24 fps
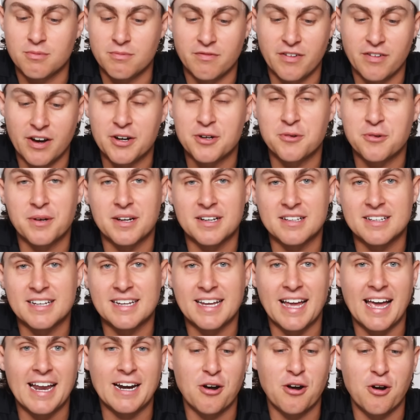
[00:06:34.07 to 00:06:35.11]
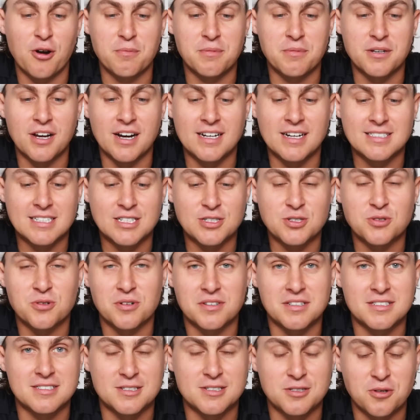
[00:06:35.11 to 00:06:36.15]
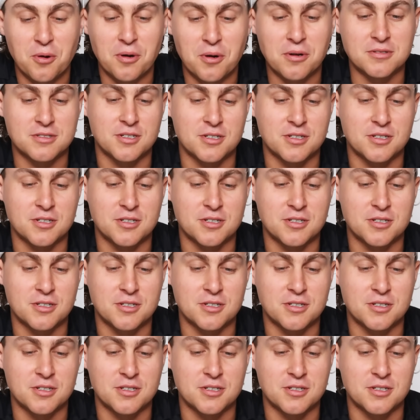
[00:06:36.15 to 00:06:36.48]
very quickly, and I hope you guys enjoy this tutorial.